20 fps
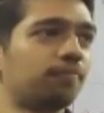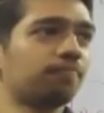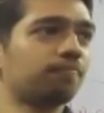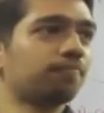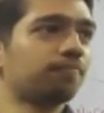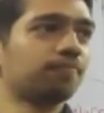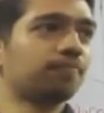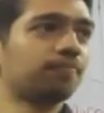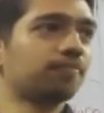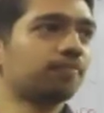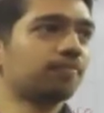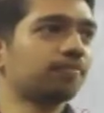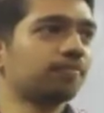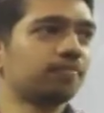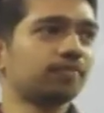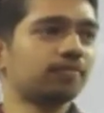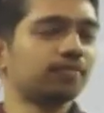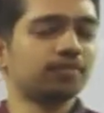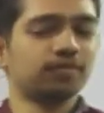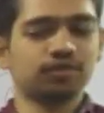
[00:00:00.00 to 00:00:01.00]
Okay.
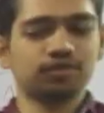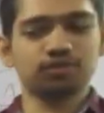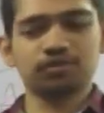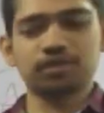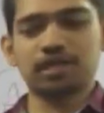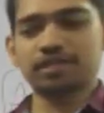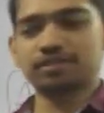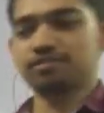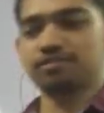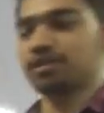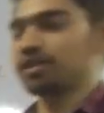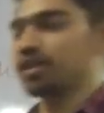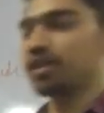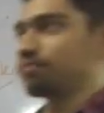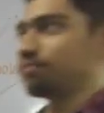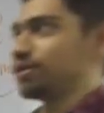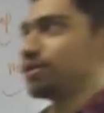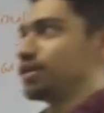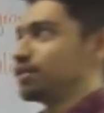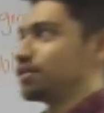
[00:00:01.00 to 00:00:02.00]
So that's
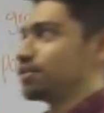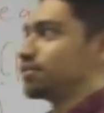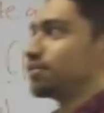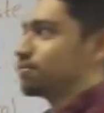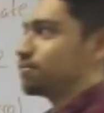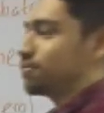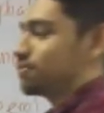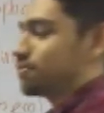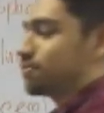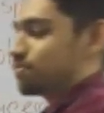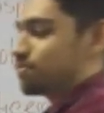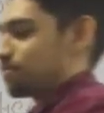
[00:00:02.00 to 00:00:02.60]
what they mean